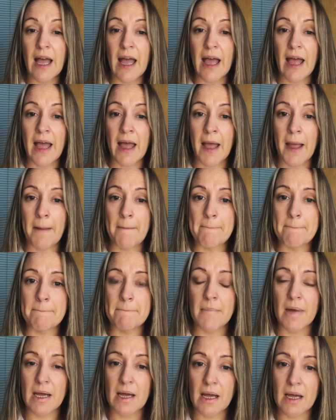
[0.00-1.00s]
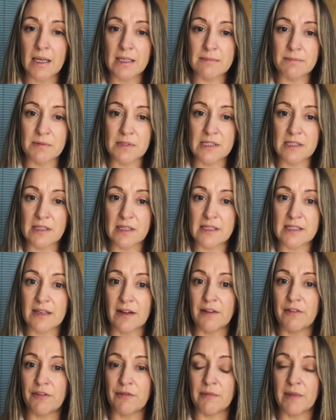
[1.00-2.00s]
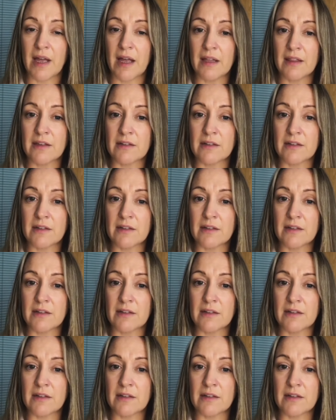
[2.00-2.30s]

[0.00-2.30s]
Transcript: I suppose aside from that,